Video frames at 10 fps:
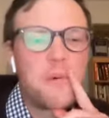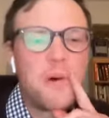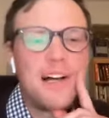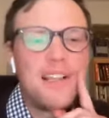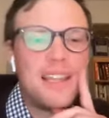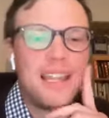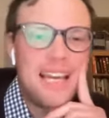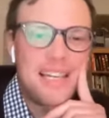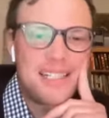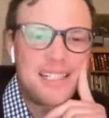Well,
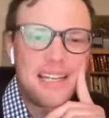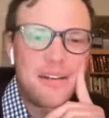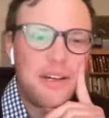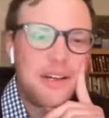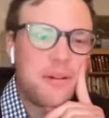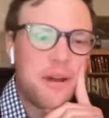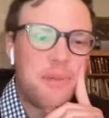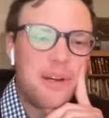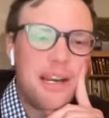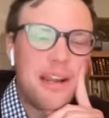last, I
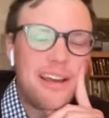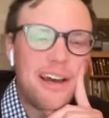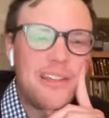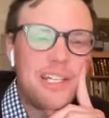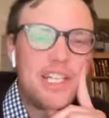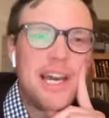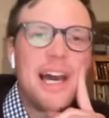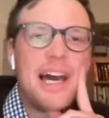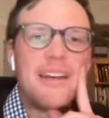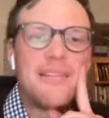put it on the
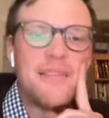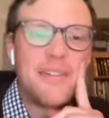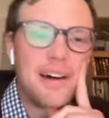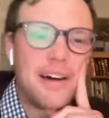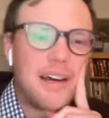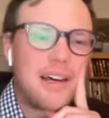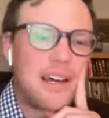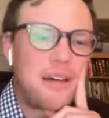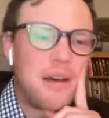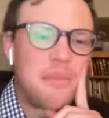chat.
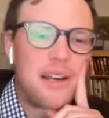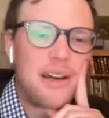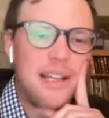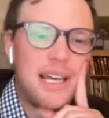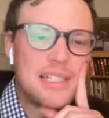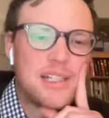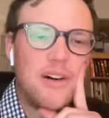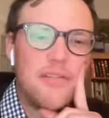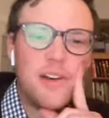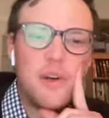I put out a last
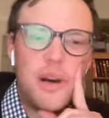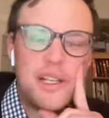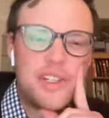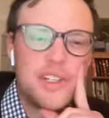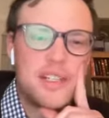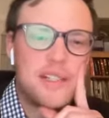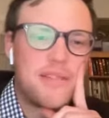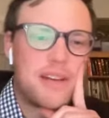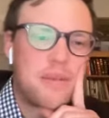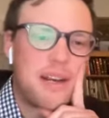call for questions.
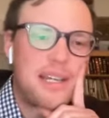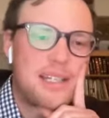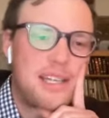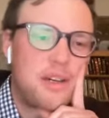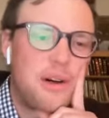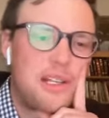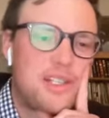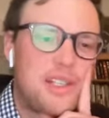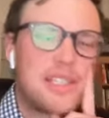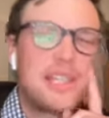If anybody has any
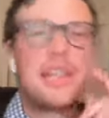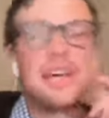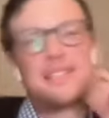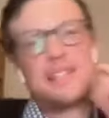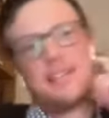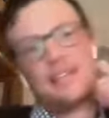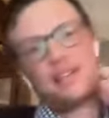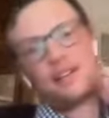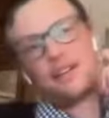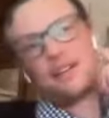questions they'd like to
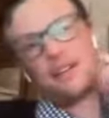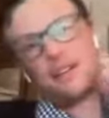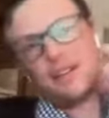hear,